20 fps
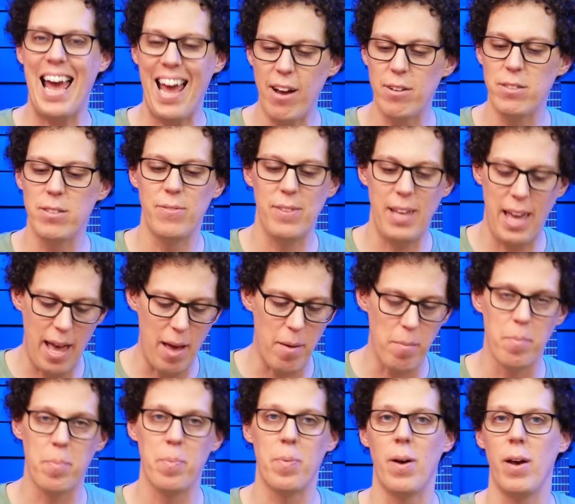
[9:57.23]
out of the
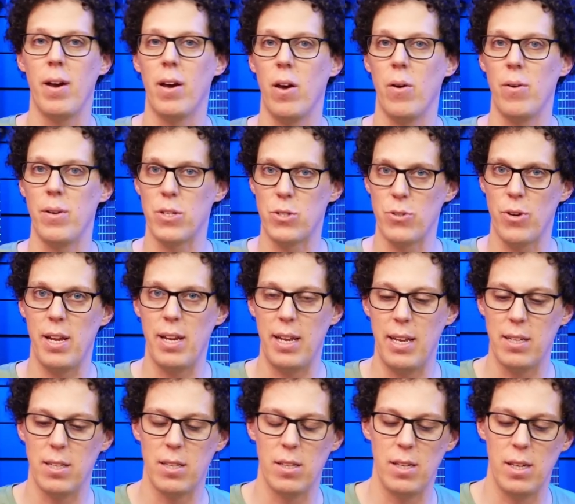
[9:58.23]
amp and going straight
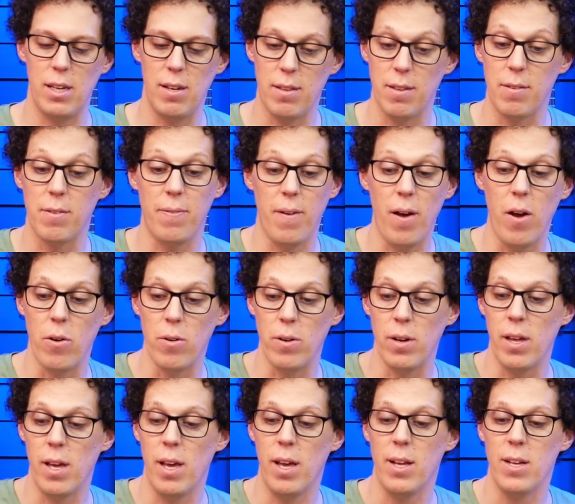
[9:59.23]
into the
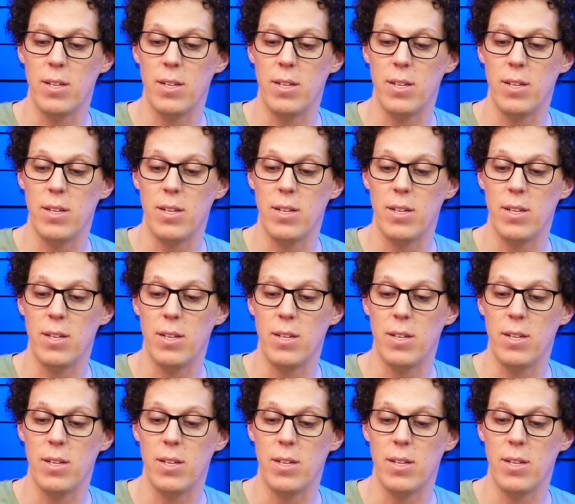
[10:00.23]
phone,